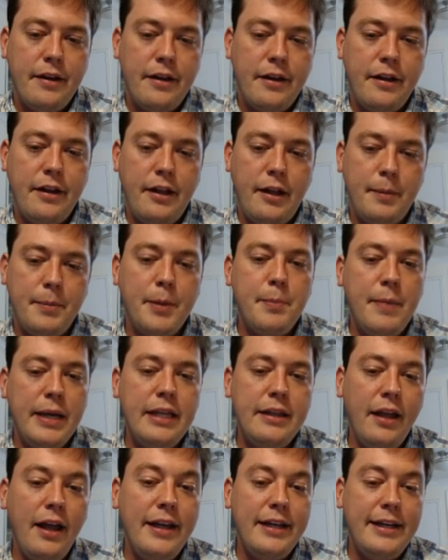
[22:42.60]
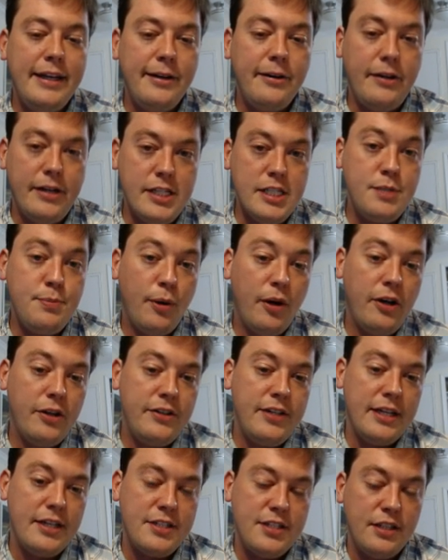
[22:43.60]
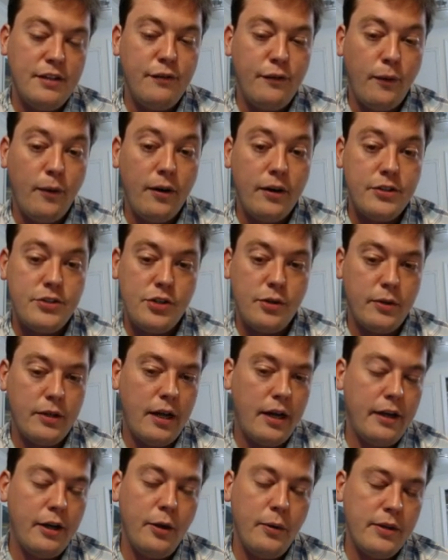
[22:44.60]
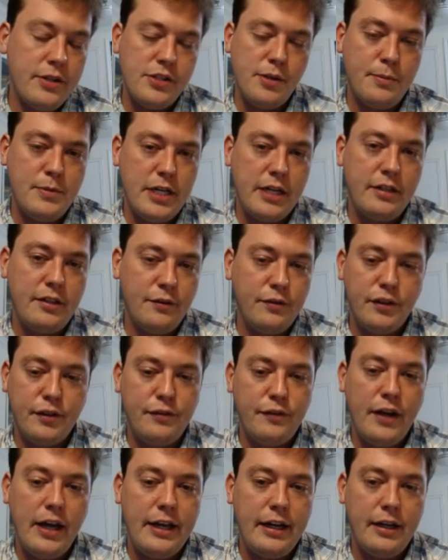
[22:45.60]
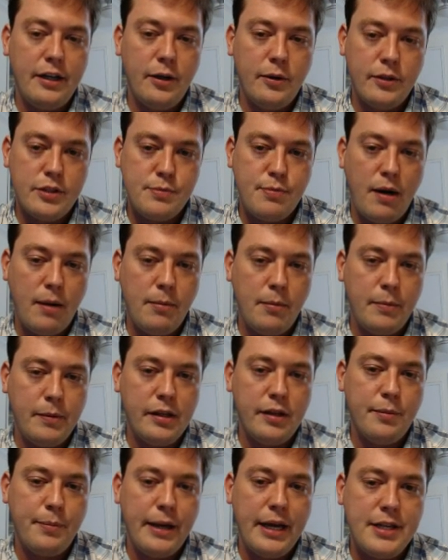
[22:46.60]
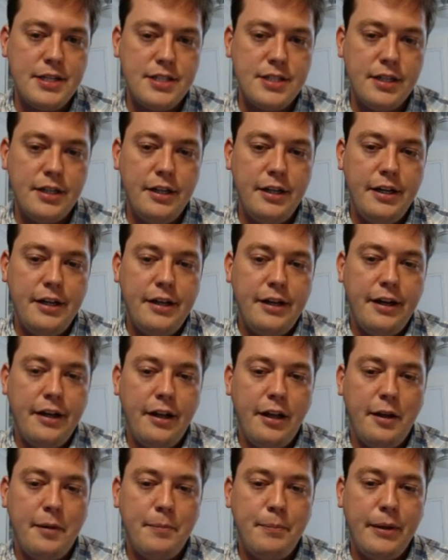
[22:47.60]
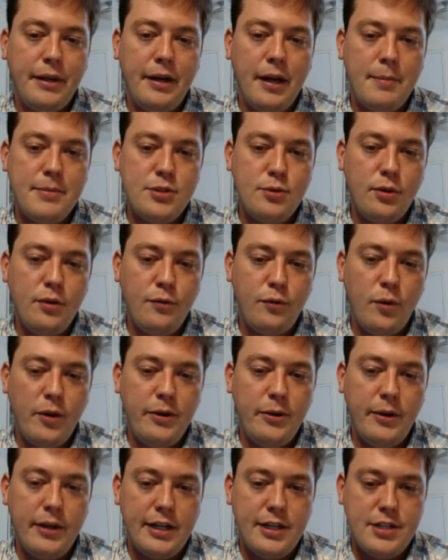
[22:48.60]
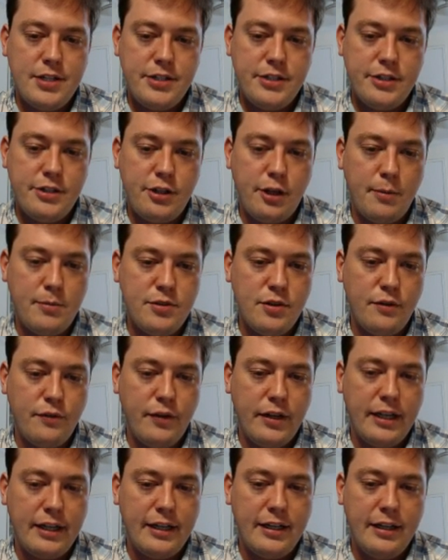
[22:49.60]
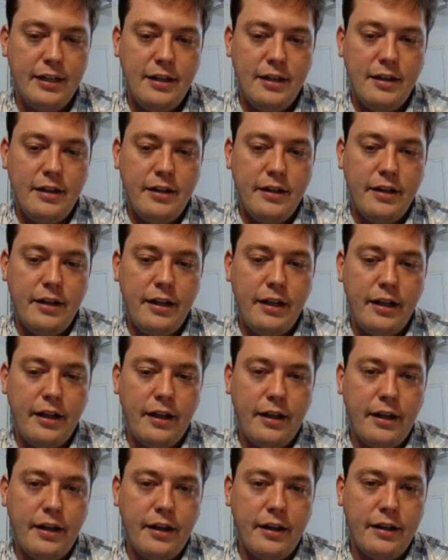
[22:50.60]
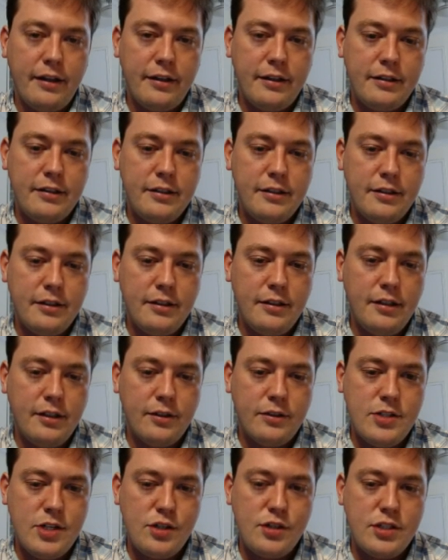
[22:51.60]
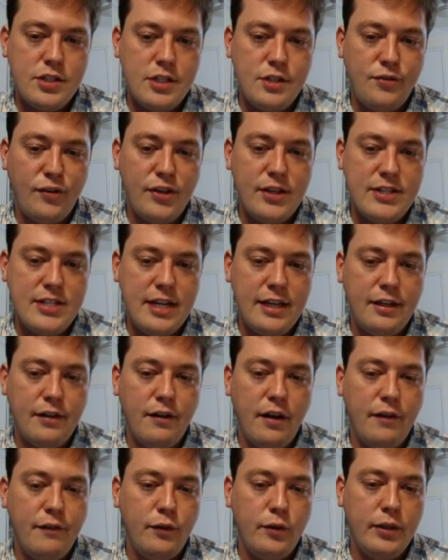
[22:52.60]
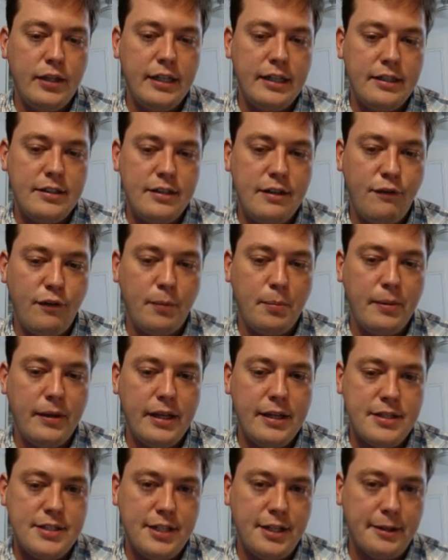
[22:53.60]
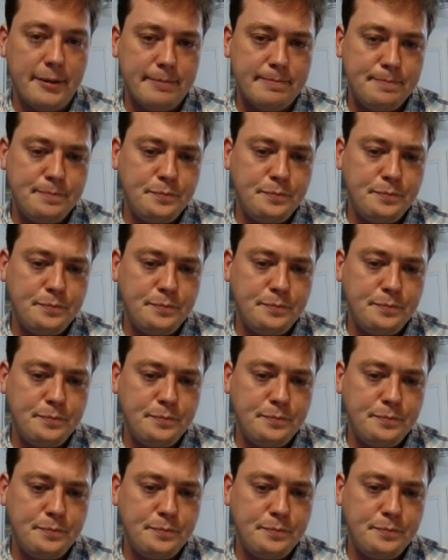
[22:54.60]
The main line here is pawn takes c4, so I know it's objectively fine. I know it's probably the best, but I'm sort of wondering, just in terms of like, just for the sake of looking at different plans here,